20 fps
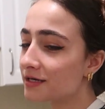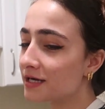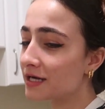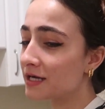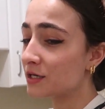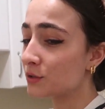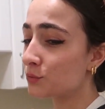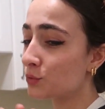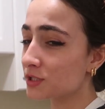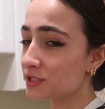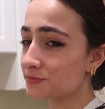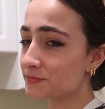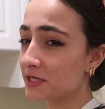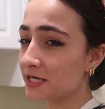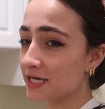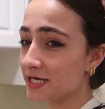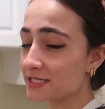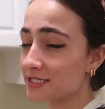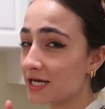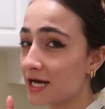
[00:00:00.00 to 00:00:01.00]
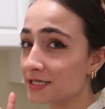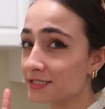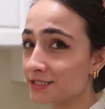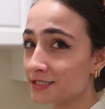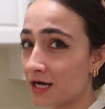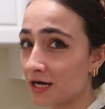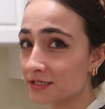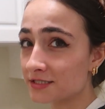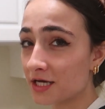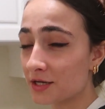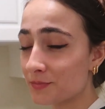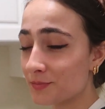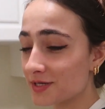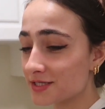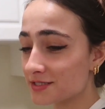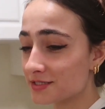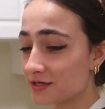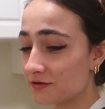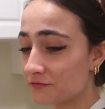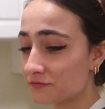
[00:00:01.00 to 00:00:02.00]
it was because I did not check
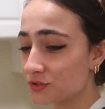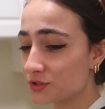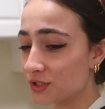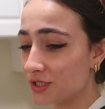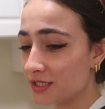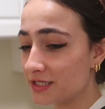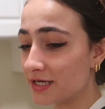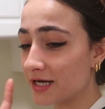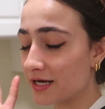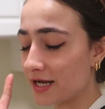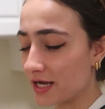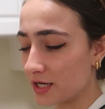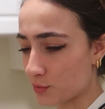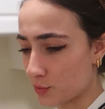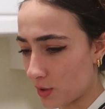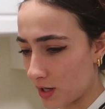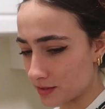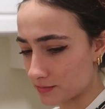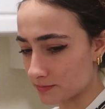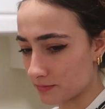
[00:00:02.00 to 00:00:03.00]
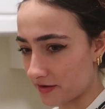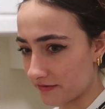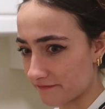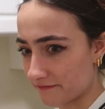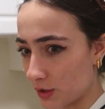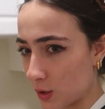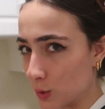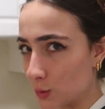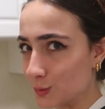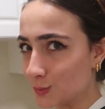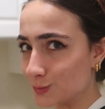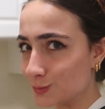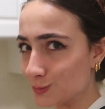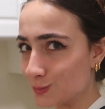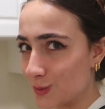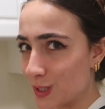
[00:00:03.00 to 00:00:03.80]
myself to eat and I cracked my phone.